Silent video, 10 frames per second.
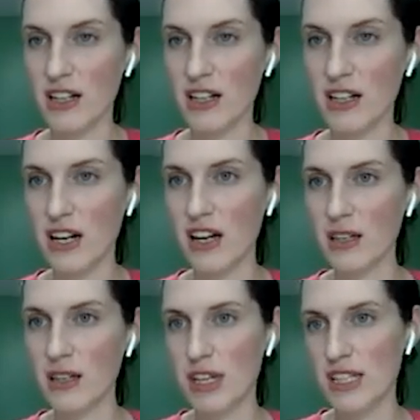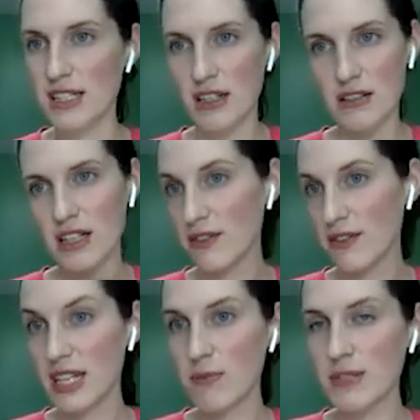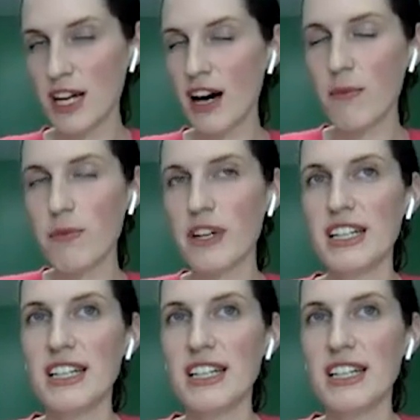our documents are kind of tip top.